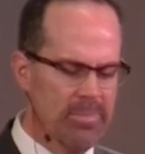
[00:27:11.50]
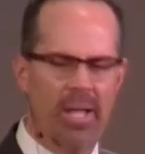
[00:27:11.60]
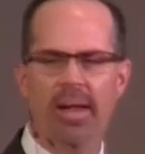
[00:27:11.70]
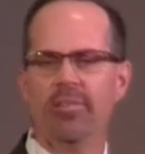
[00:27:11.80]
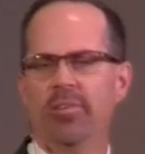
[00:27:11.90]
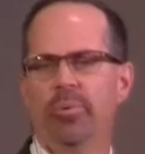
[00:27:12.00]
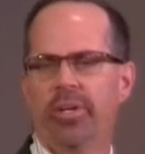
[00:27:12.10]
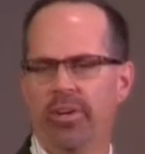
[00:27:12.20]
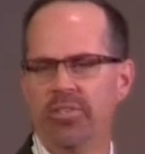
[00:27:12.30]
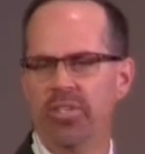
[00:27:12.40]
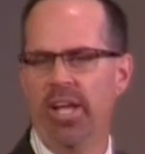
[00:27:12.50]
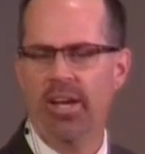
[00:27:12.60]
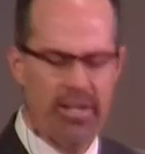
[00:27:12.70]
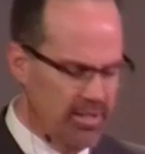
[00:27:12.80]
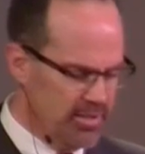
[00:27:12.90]
That isn't what
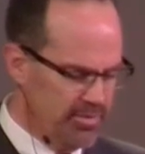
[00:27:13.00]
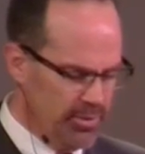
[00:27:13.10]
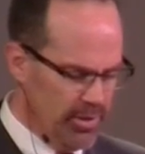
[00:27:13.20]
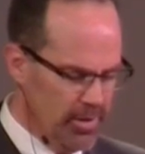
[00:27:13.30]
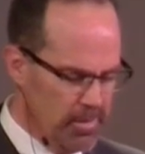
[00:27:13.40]
Christianity is for.